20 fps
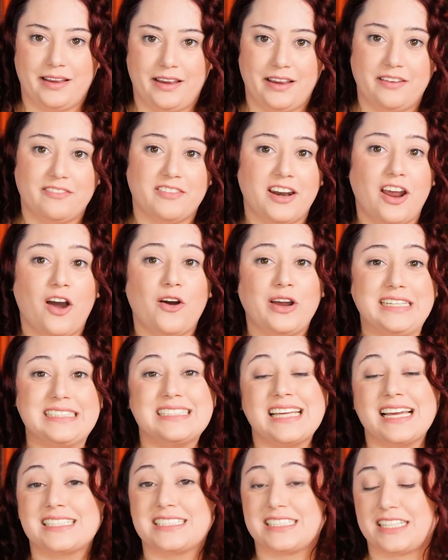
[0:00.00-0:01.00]
even though he
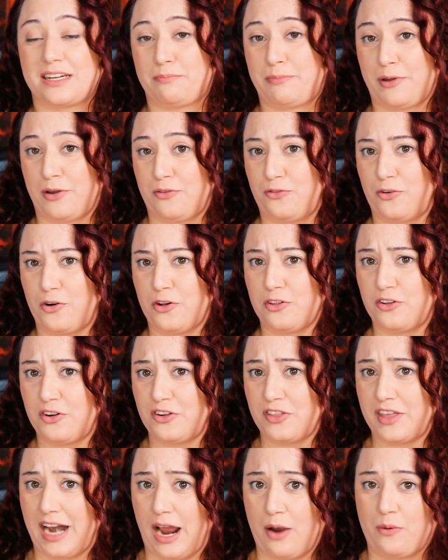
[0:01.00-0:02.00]
takes it a bit
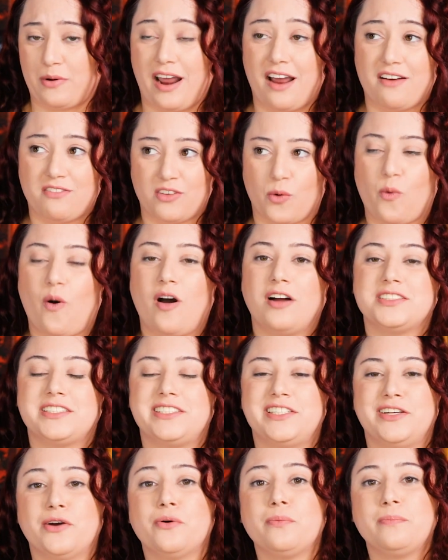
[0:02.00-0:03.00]
further than I would ever want
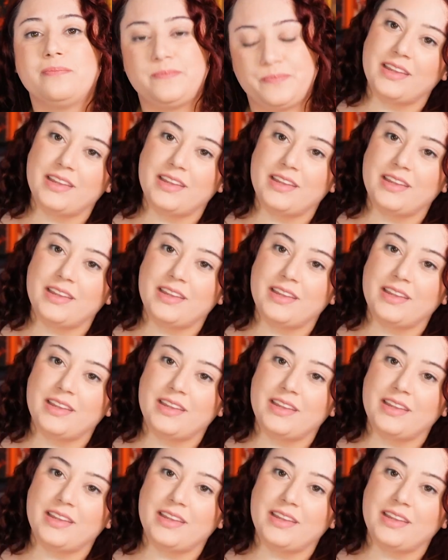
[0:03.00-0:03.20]
to.